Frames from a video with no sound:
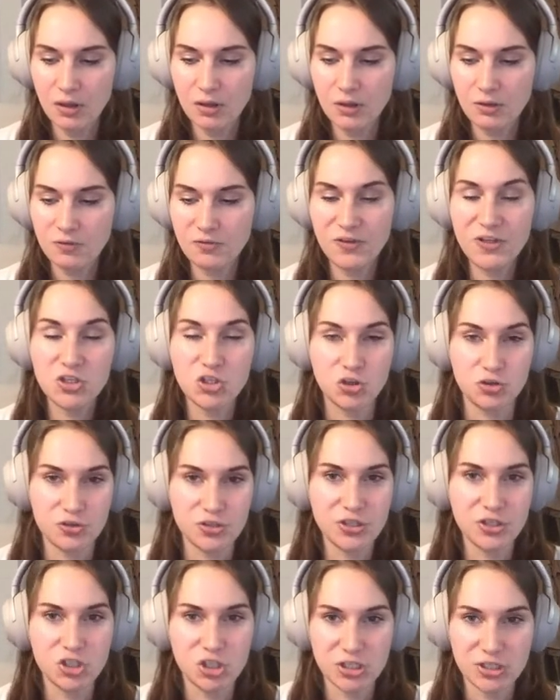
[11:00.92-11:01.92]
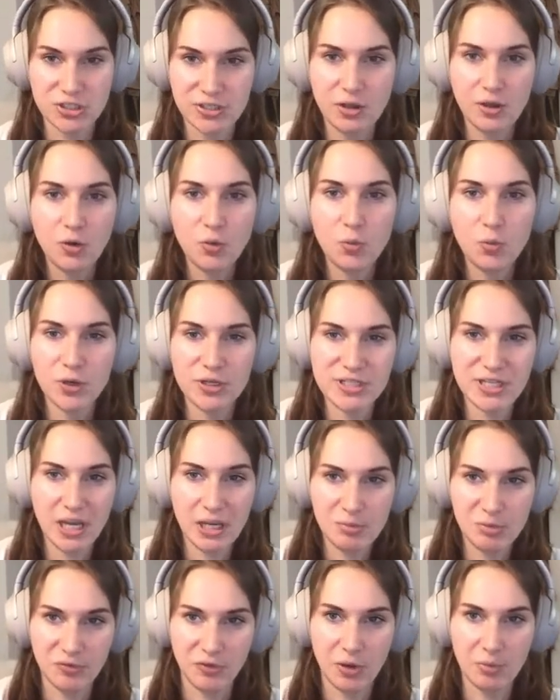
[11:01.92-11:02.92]
features, such as what type
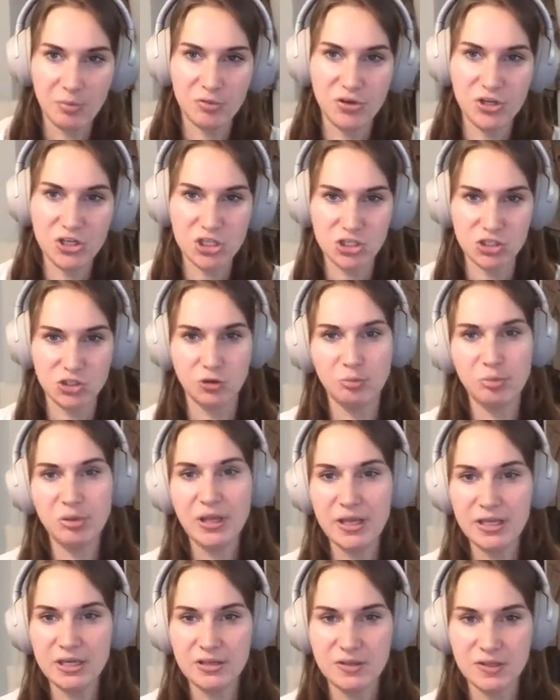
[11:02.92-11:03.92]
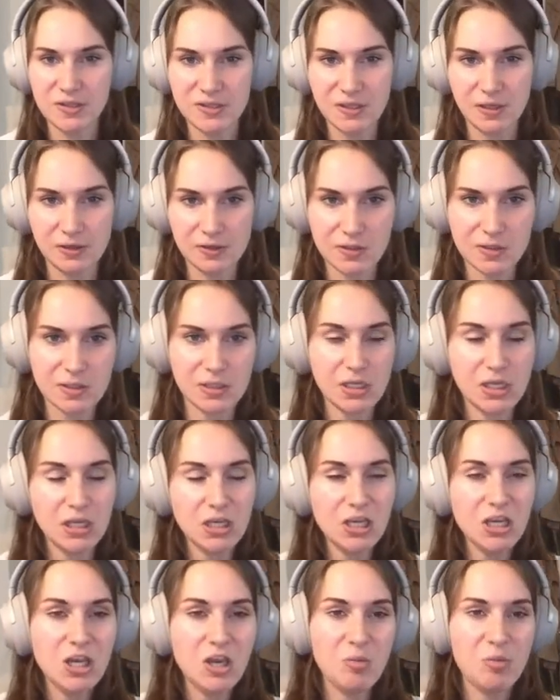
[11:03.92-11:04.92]
of operations are applied in the cells.
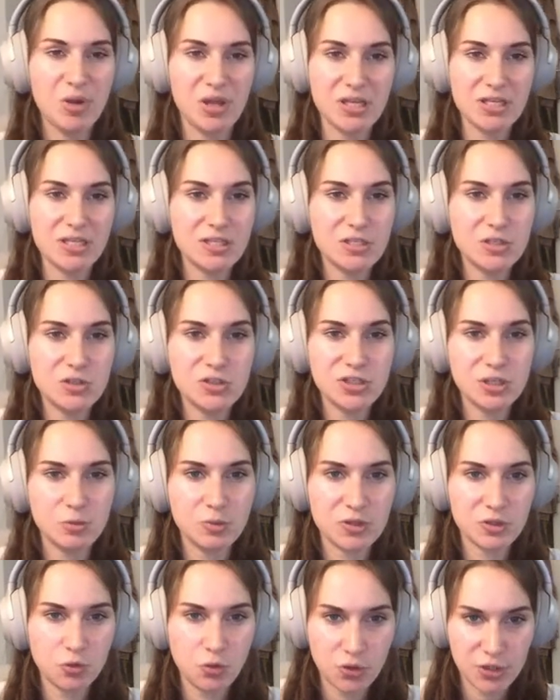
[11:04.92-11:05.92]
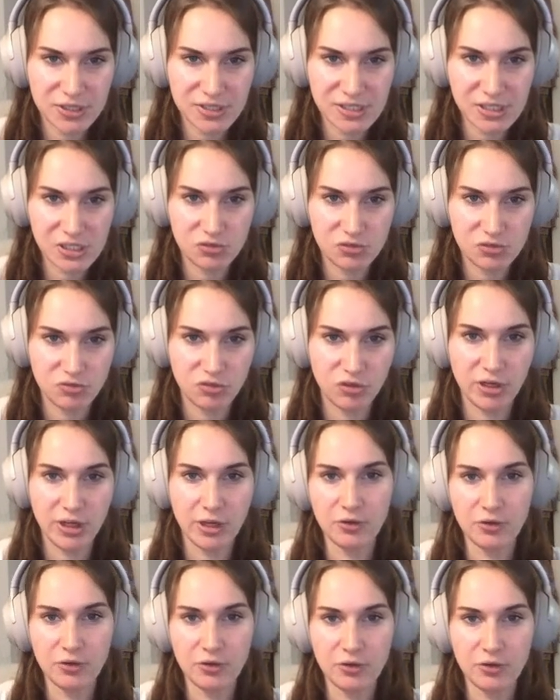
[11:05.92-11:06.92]
But to stick with the core stage,
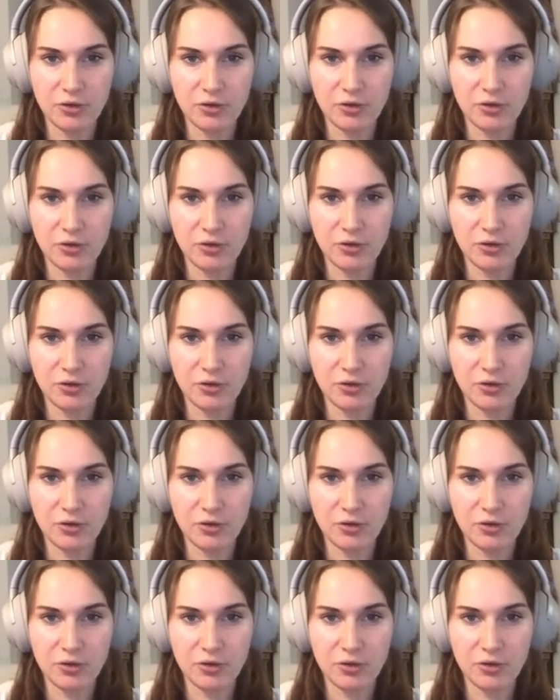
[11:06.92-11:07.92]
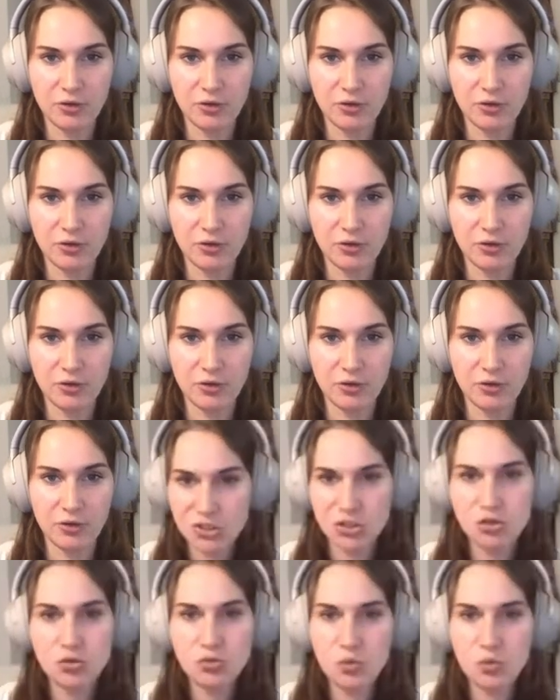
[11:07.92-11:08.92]
it's
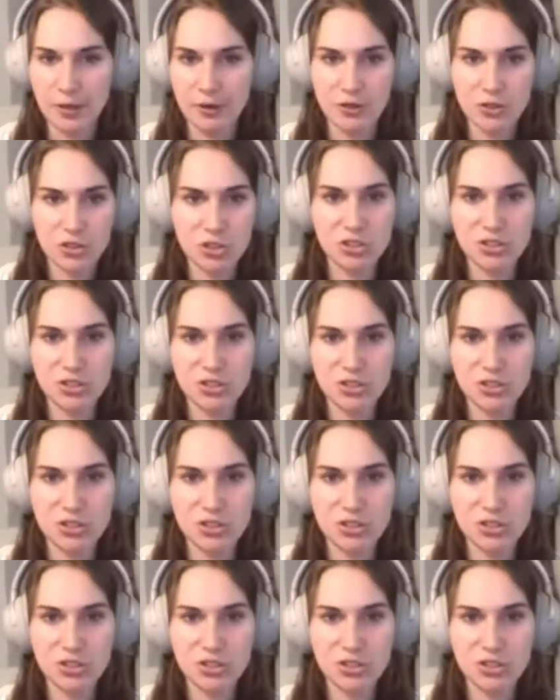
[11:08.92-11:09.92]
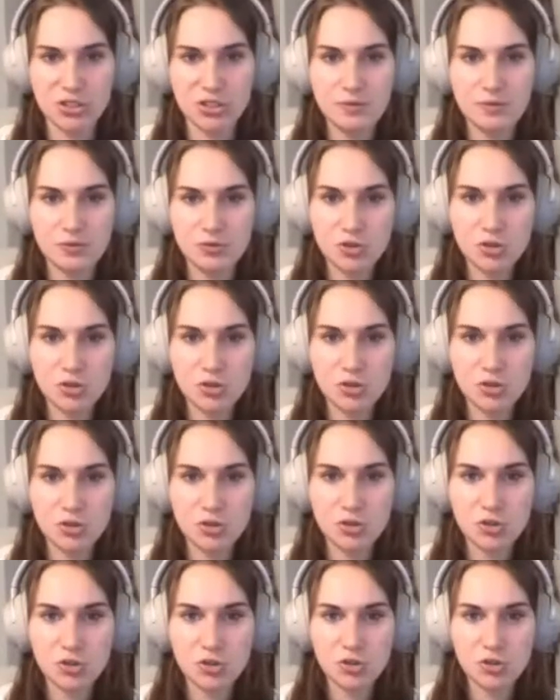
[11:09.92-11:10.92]
too large. The
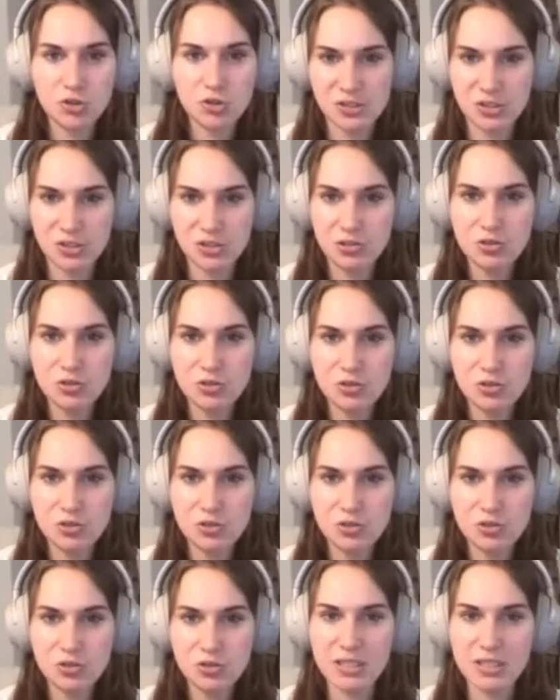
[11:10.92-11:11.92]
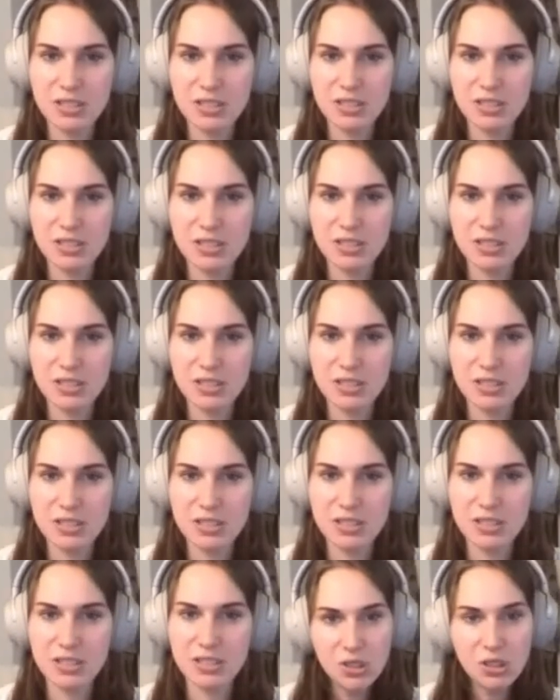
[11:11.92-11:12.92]
search space is too large, so they have
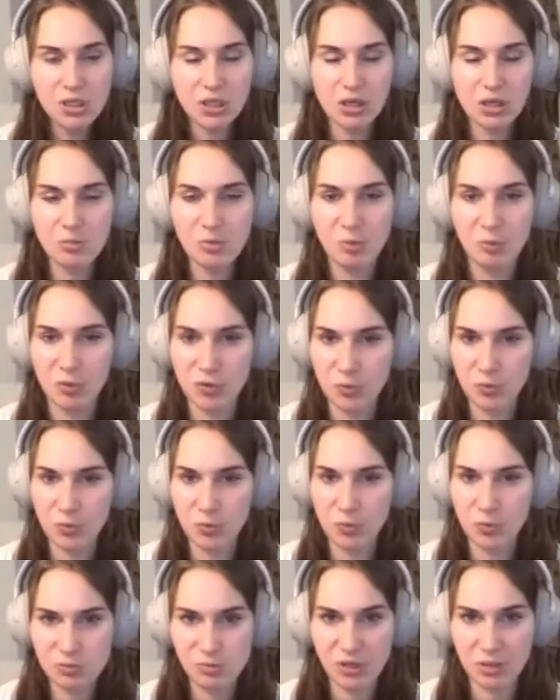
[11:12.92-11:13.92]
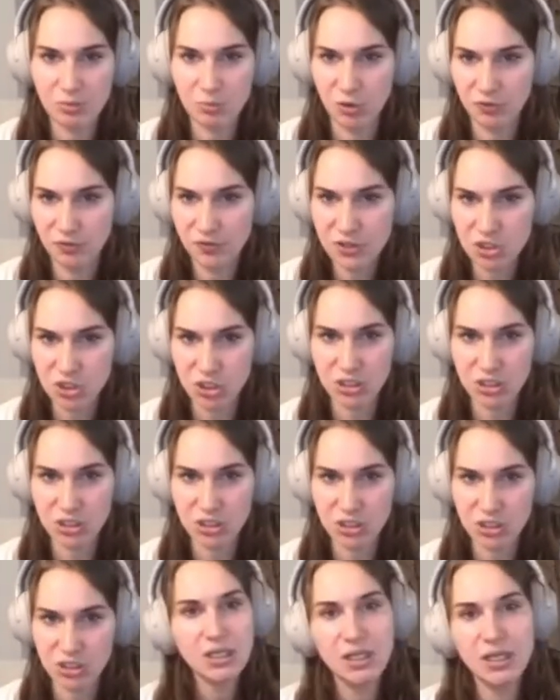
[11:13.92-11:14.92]
to come up with ways to make it more efficient.
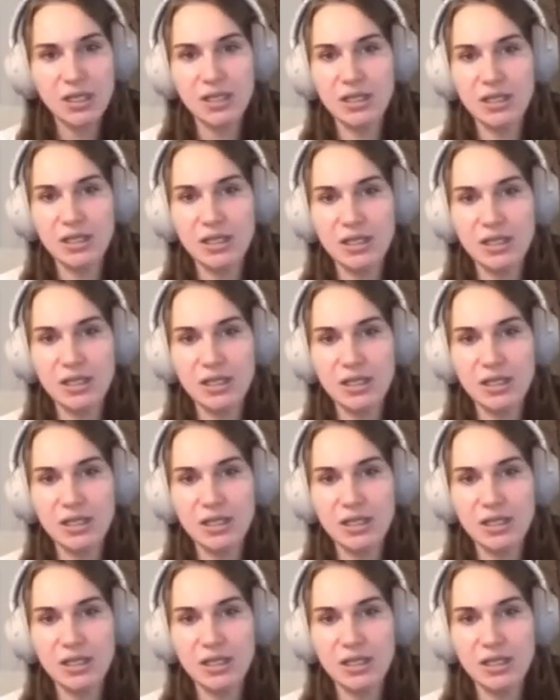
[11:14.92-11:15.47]
And